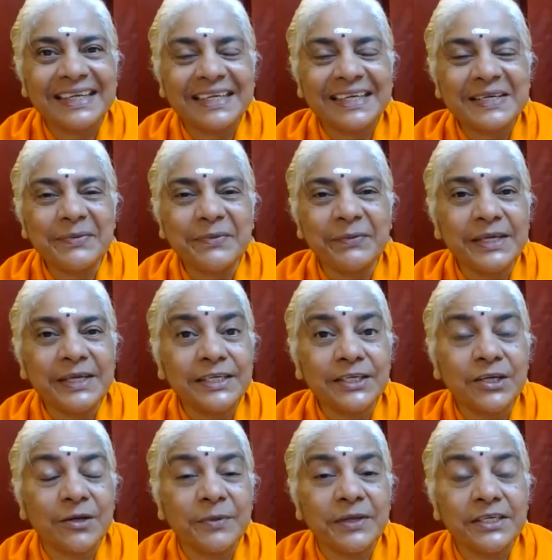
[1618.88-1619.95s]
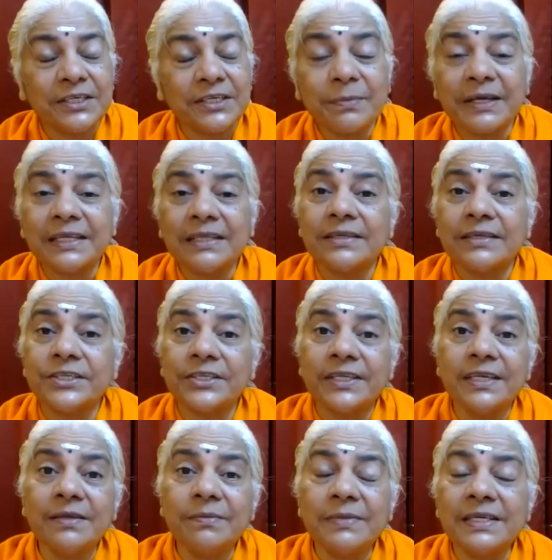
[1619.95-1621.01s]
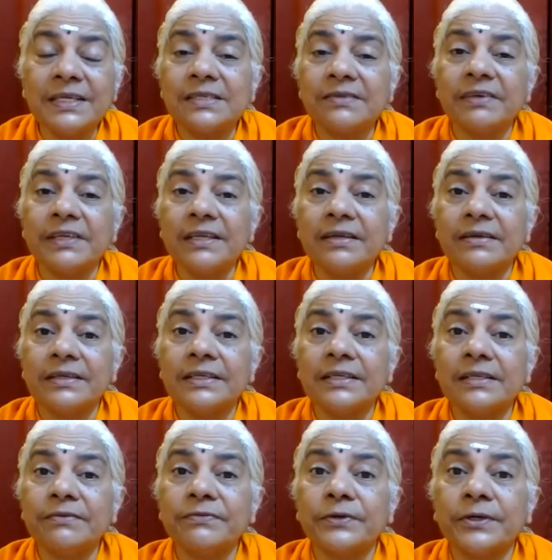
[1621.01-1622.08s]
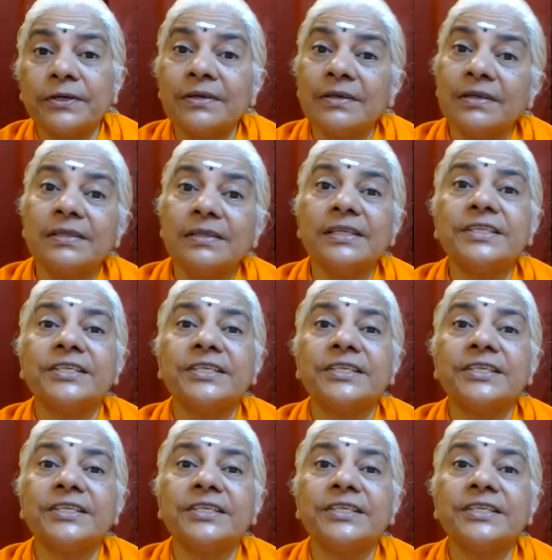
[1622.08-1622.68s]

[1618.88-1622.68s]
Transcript: yeah, weird combination. But the dream is very real for the